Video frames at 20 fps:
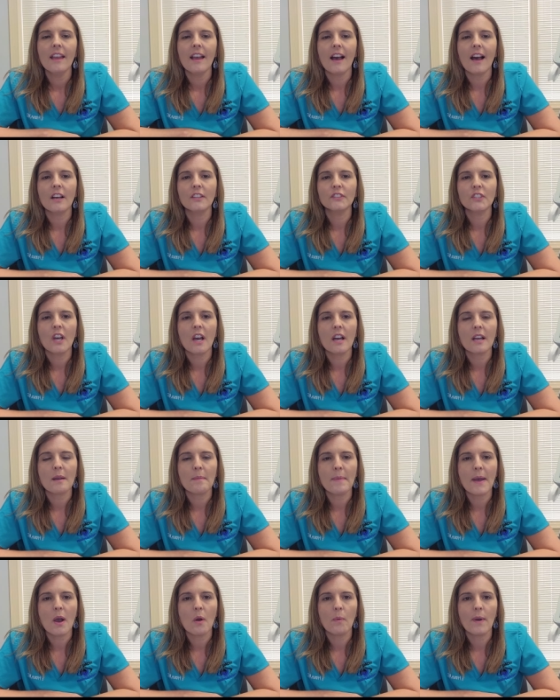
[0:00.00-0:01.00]
I'll talk
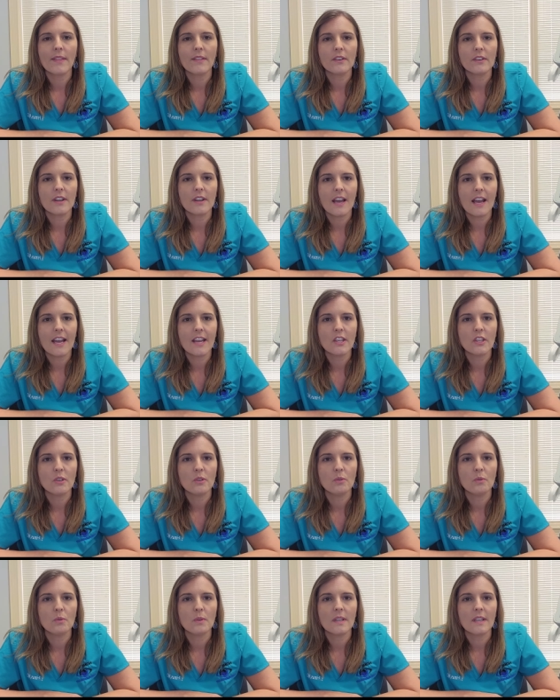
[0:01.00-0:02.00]
about whether or not
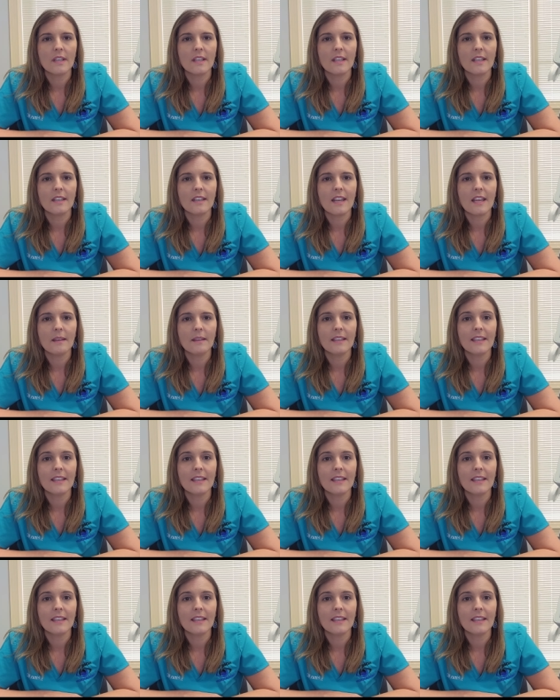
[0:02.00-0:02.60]
you can